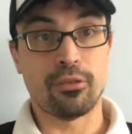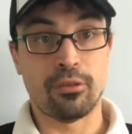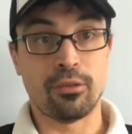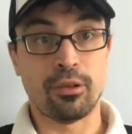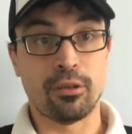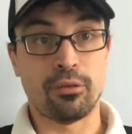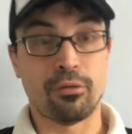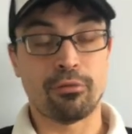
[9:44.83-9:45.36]
of
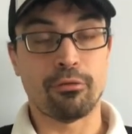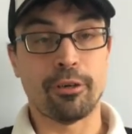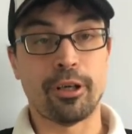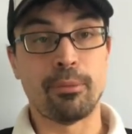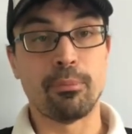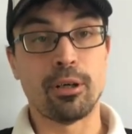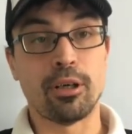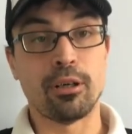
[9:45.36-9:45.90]
those three
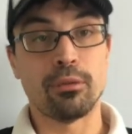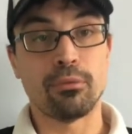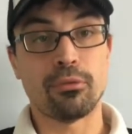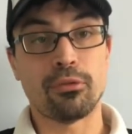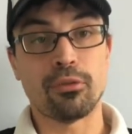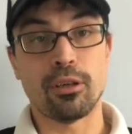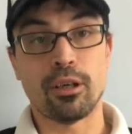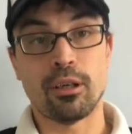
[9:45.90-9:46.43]

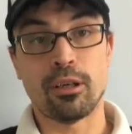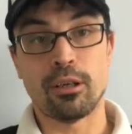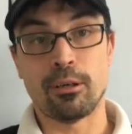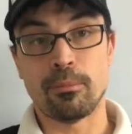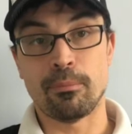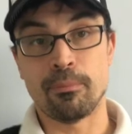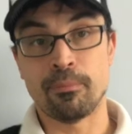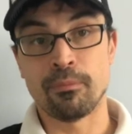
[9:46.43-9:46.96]
miles
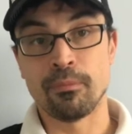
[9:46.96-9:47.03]
um,